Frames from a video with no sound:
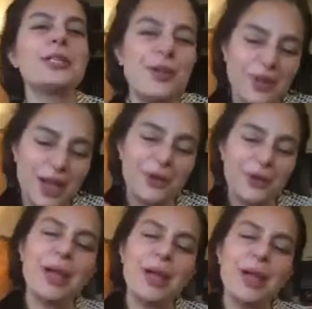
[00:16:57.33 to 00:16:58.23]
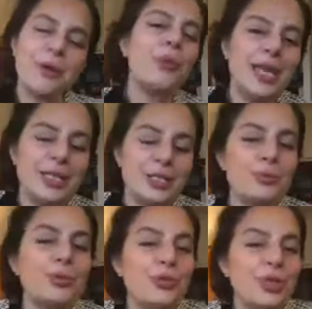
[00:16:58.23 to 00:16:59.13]
So I found my own way
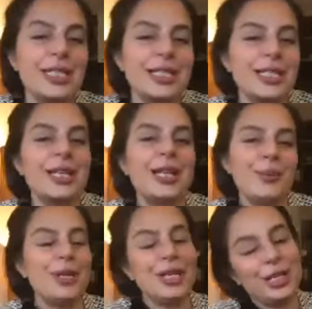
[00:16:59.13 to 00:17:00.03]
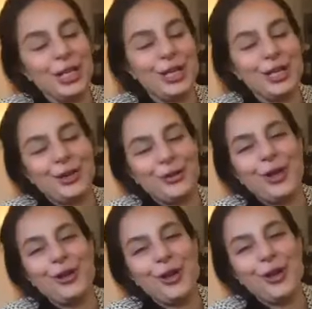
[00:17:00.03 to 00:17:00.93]
into movies, but you know,
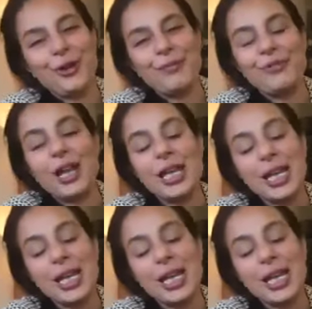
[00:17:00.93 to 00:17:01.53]
not upfront.